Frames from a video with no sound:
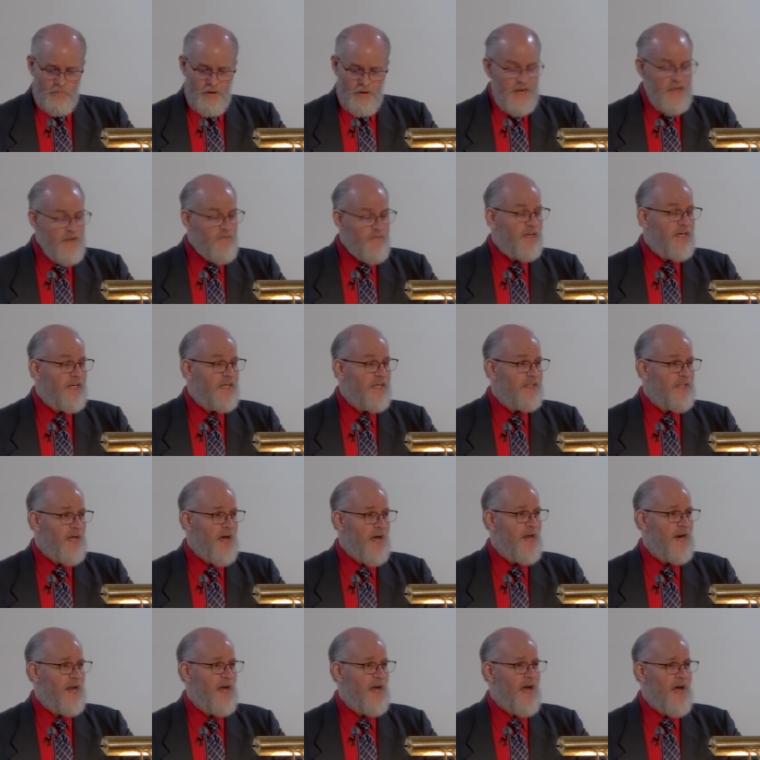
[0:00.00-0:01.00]
But even in
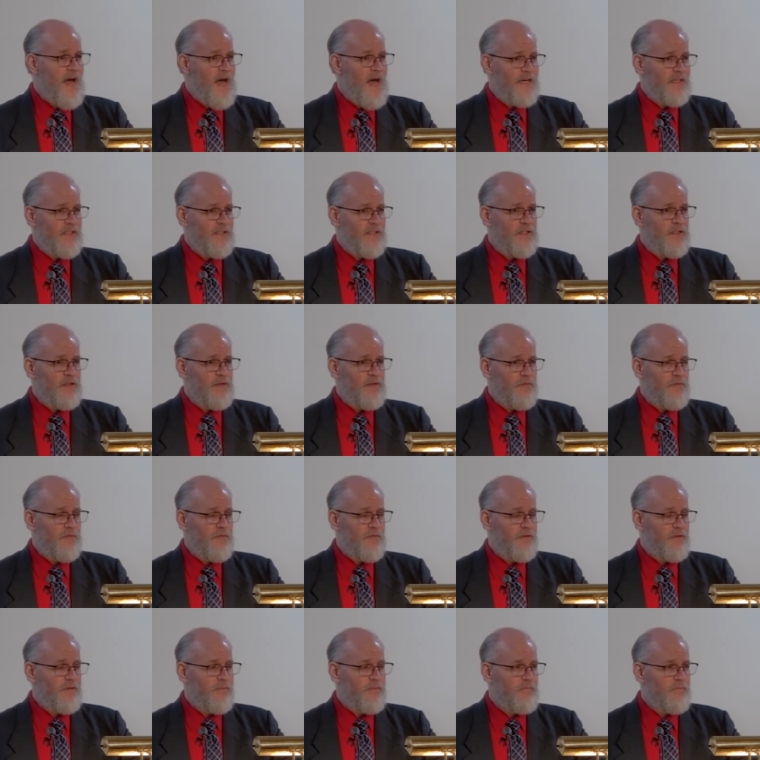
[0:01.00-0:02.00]
that act of
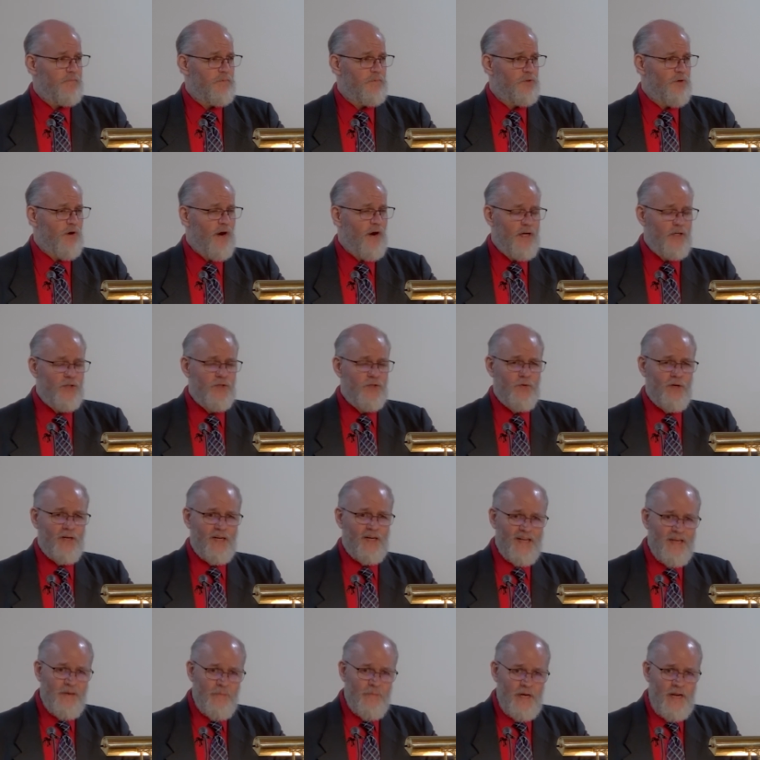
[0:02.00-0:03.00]
trying to
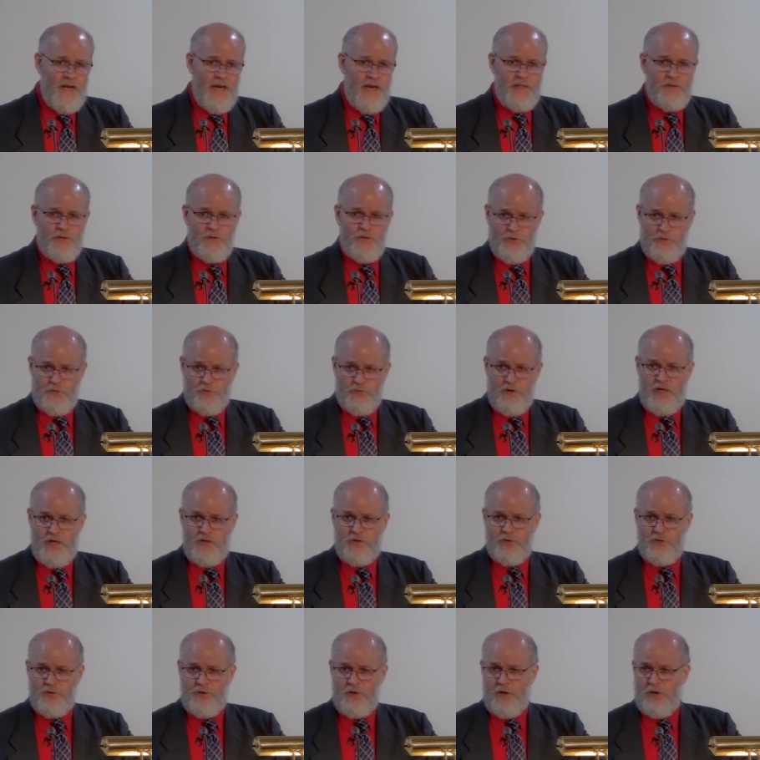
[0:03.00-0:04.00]
eliminate the
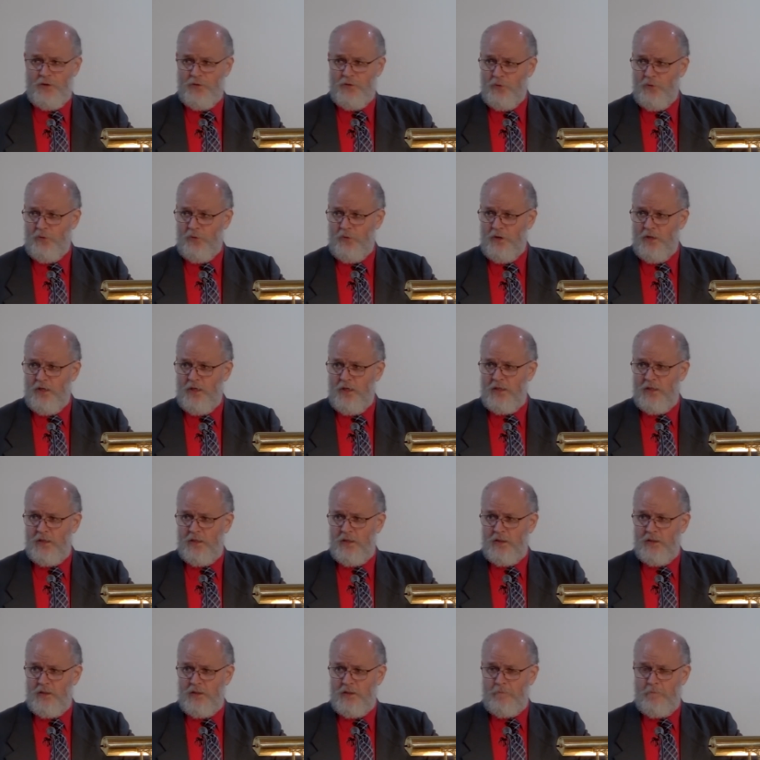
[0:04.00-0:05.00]
threat to their authority,
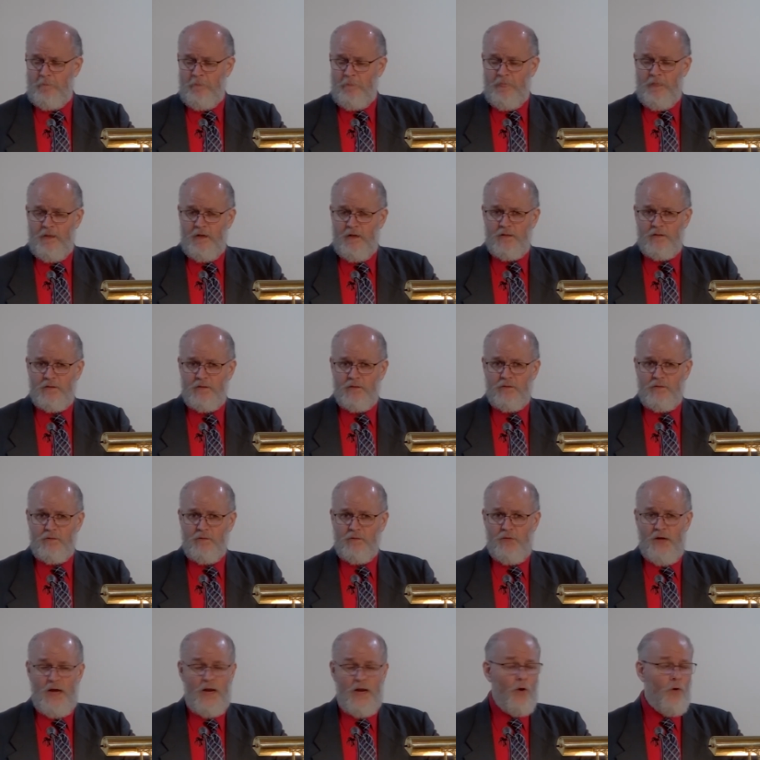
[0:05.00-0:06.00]

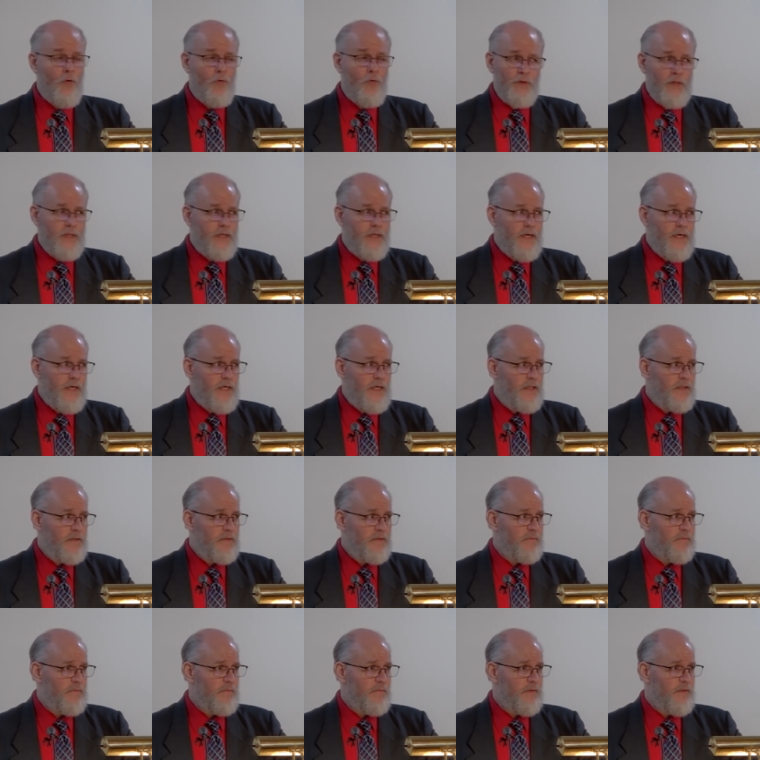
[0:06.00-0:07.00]
they only
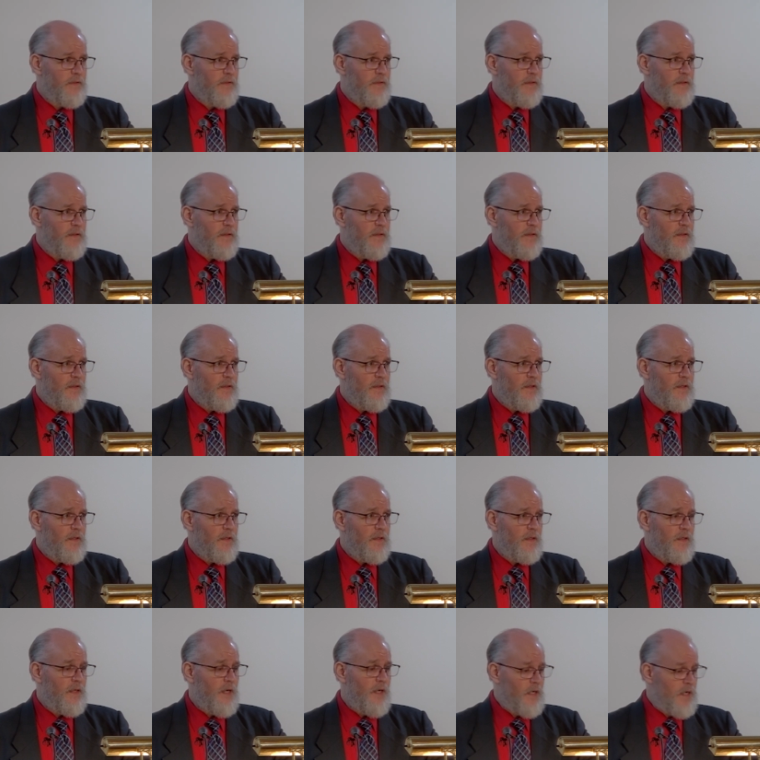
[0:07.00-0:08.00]

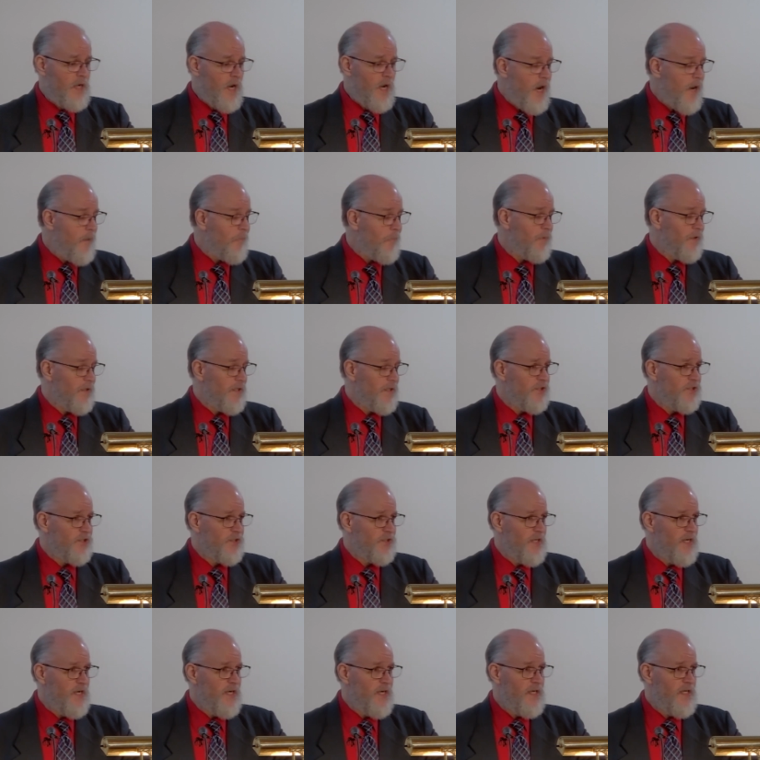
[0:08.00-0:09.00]
uh,
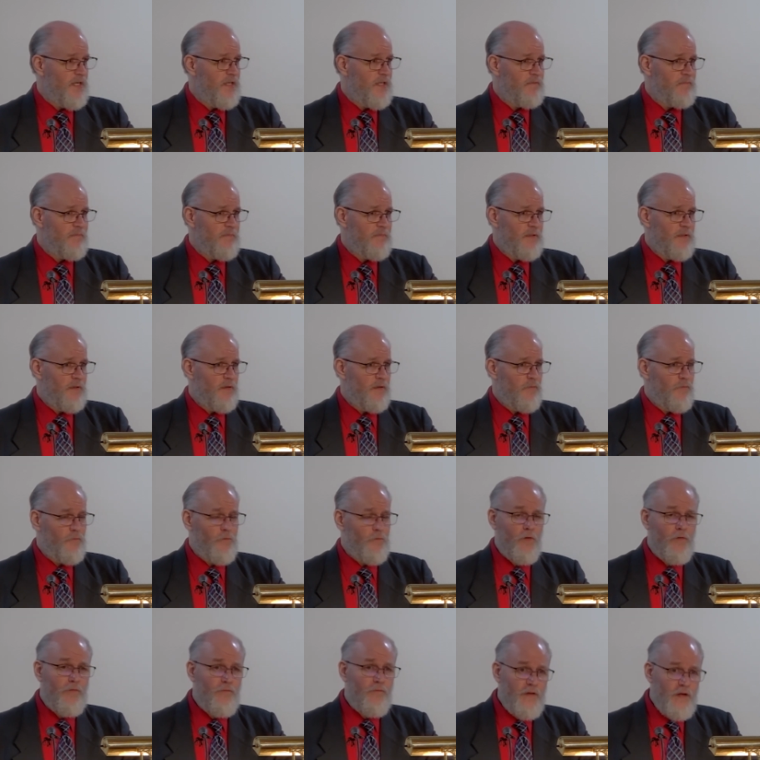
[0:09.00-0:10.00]
accomplished the
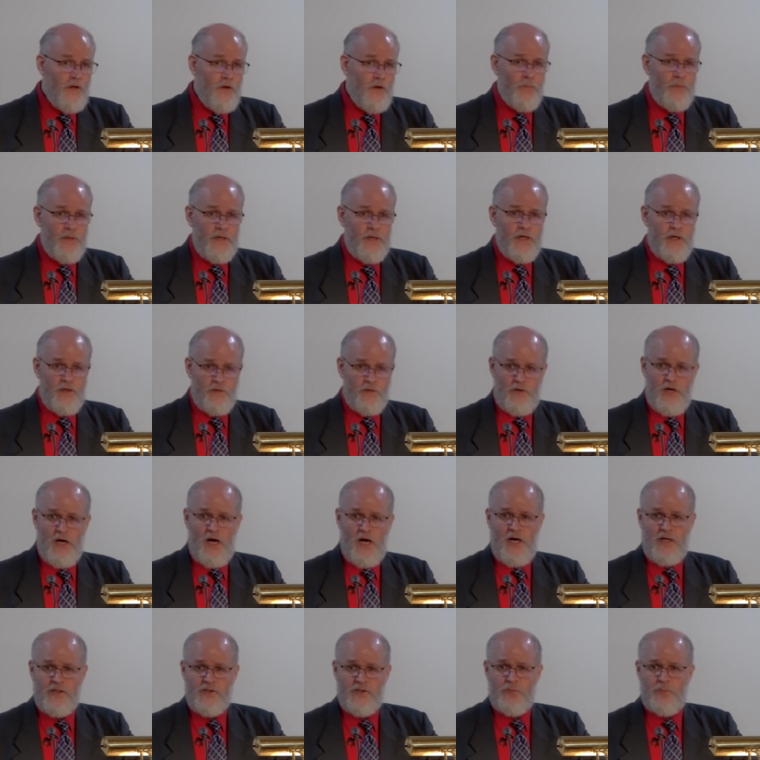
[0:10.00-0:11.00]
fulfillment of
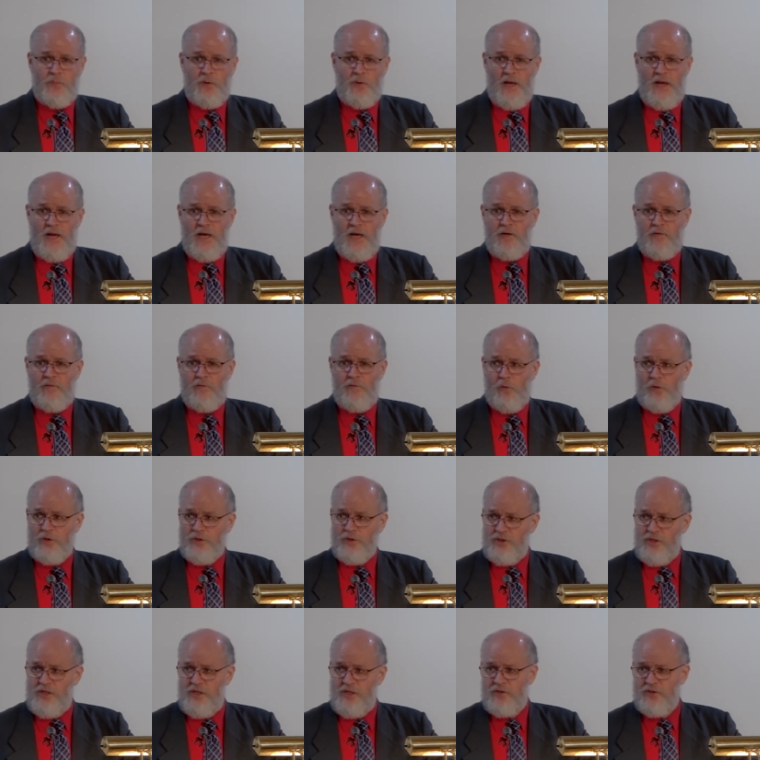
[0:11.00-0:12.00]
God's plan
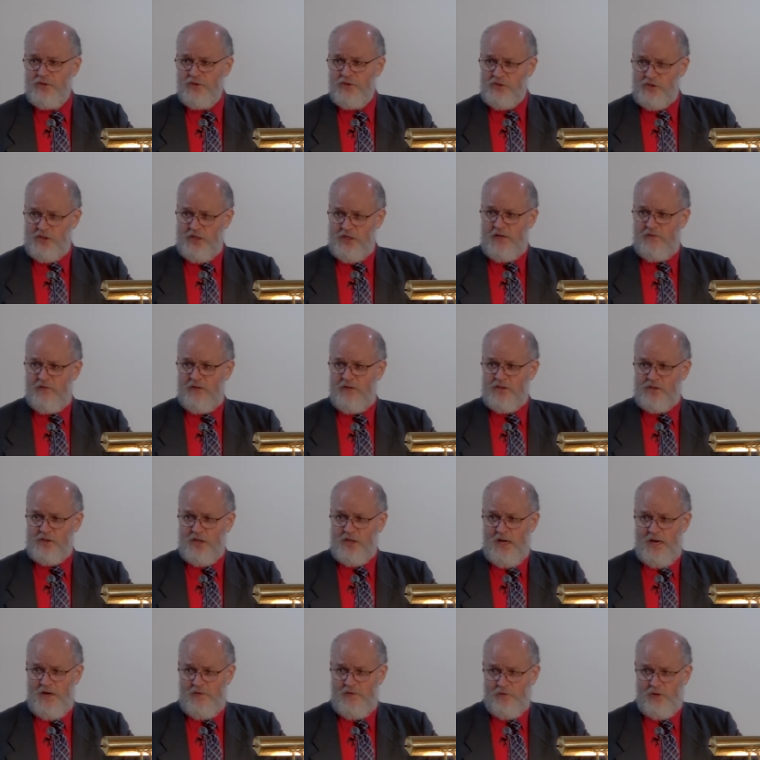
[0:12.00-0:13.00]
for Jesus to give his
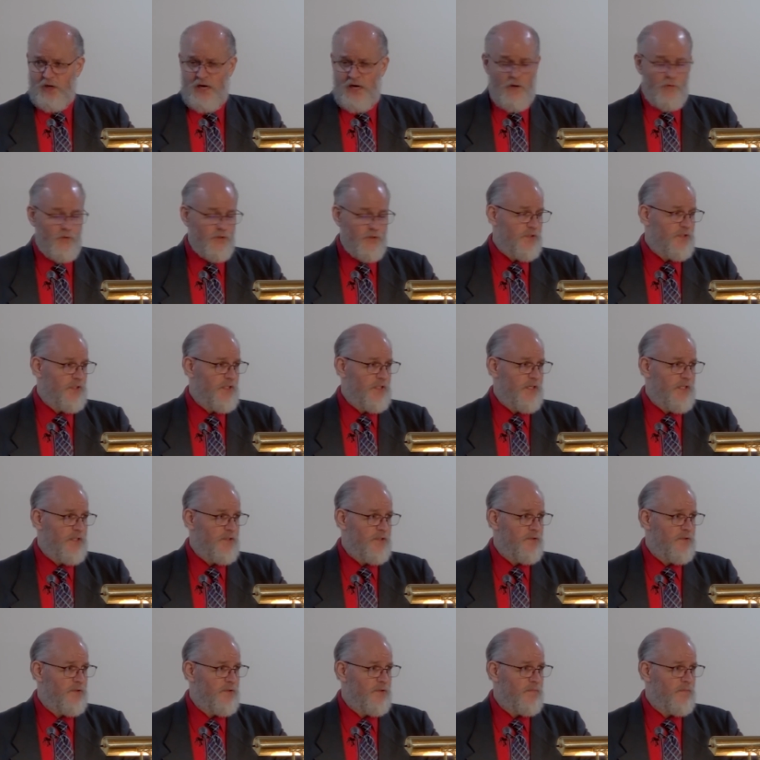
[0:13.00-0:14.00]
life for our
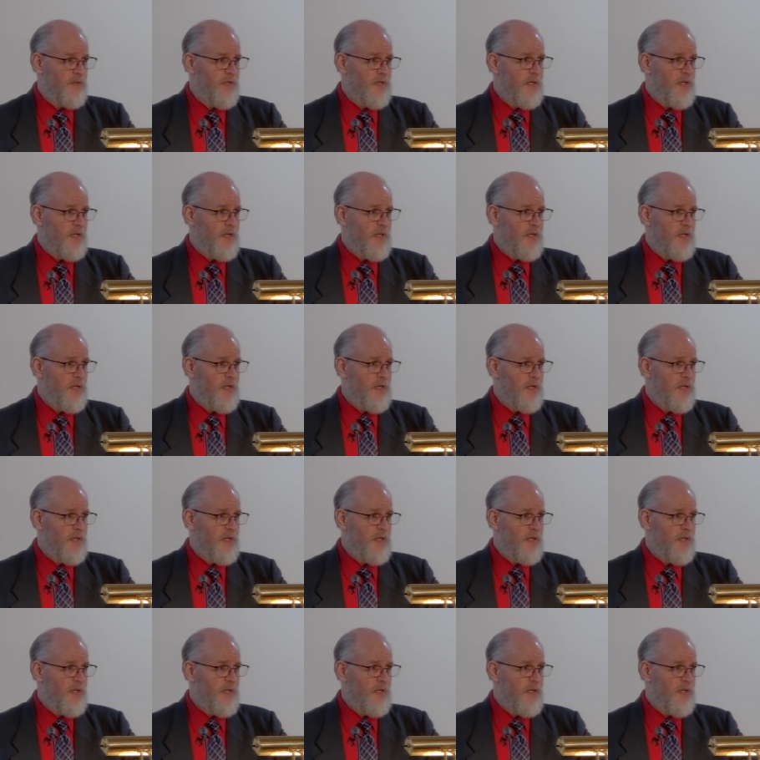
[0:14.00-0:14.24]
sins